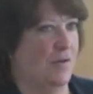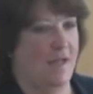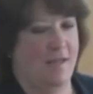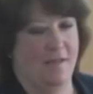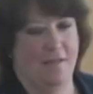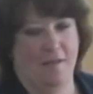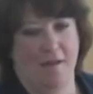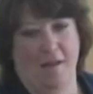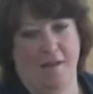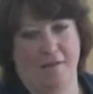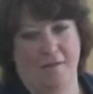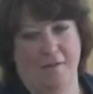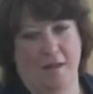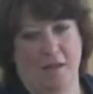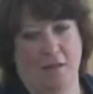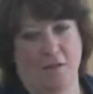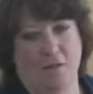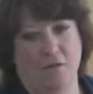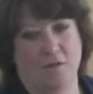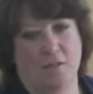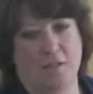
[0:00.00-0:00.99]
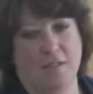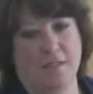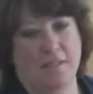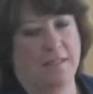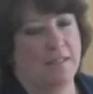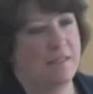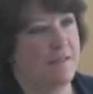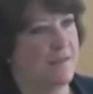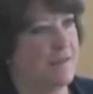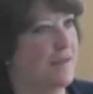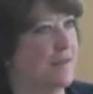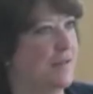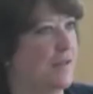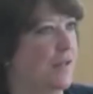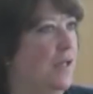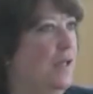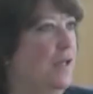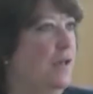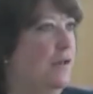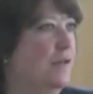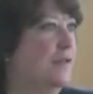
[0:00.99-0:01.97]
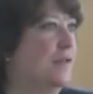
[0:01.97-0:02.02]
and you see, this is a
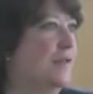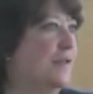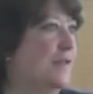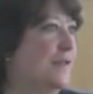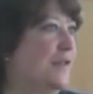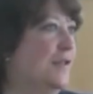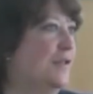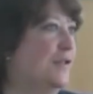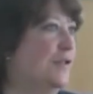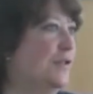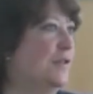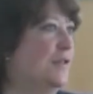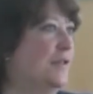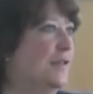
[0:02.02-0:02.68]
clear distinction.